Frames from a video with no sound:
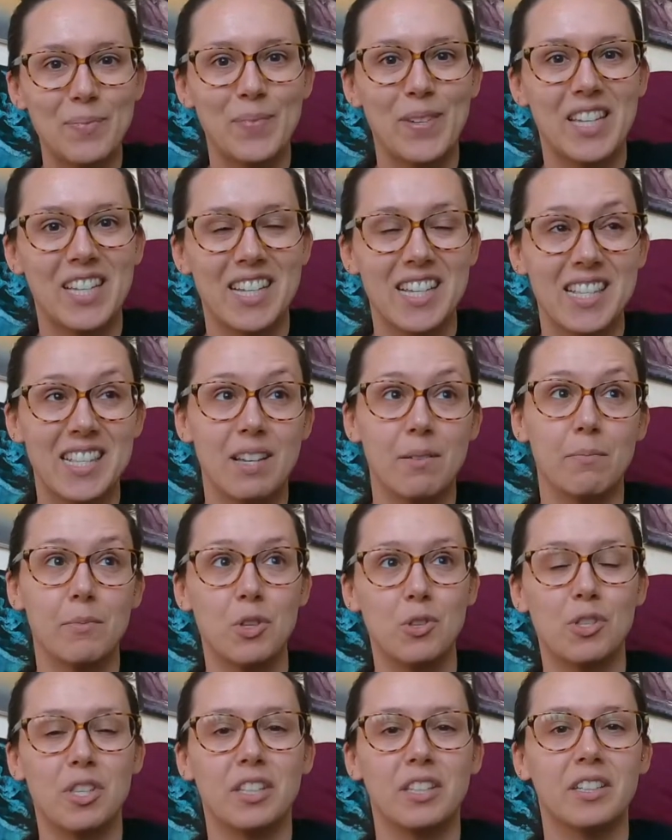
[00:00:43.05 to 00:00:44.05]
because I'm
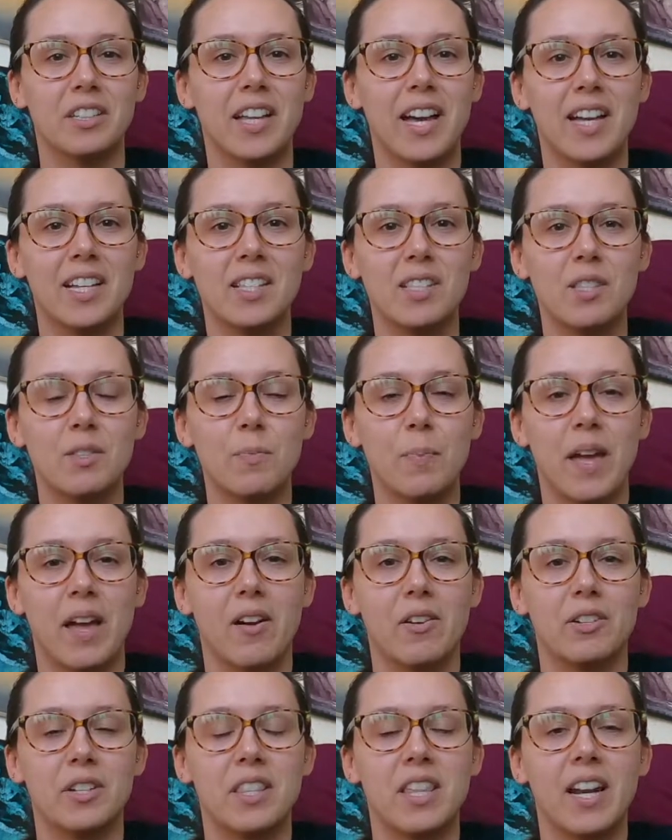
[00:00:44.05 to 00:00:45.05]
using the last
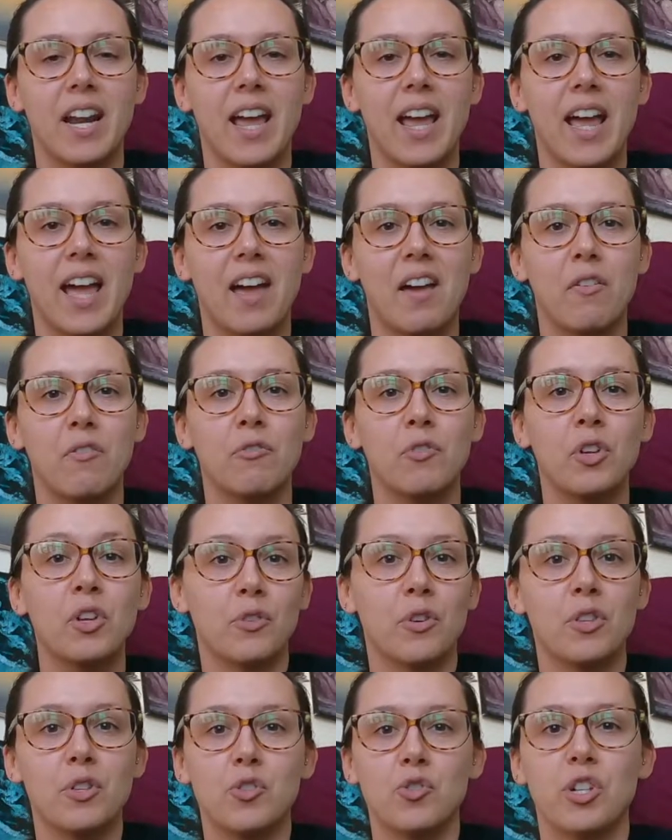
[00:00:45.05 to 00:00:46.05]
pound that I have
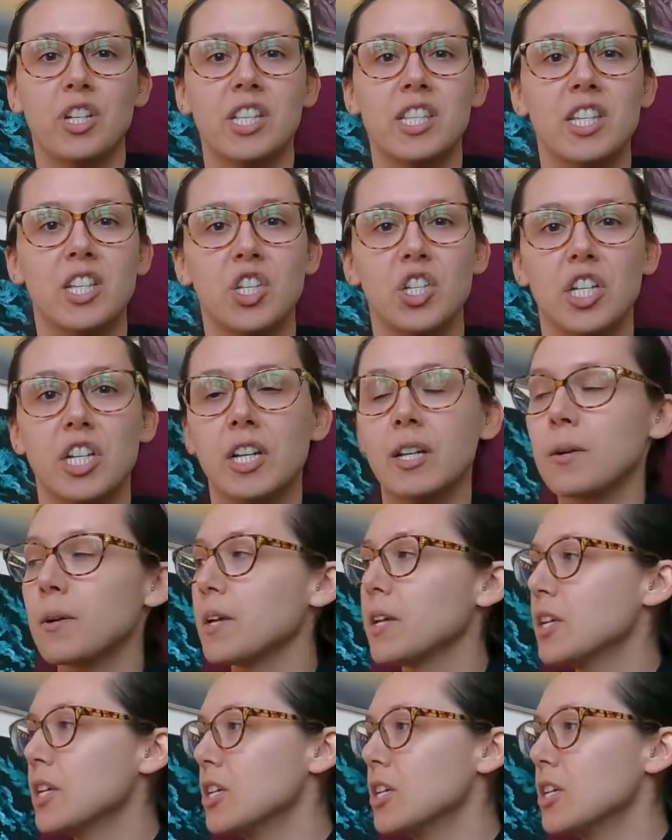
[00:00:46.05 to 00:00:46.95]
for the transition.